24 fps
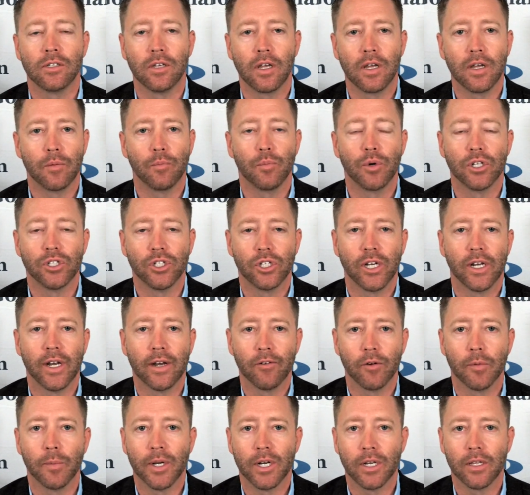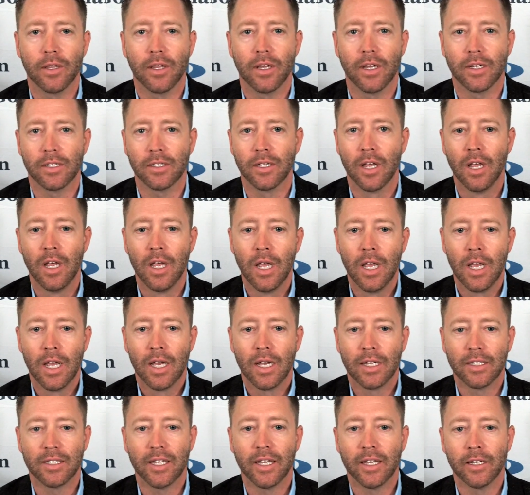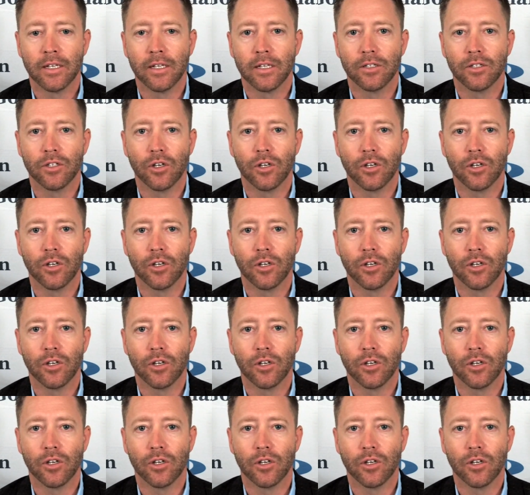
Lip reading: appreciate everybody that attended.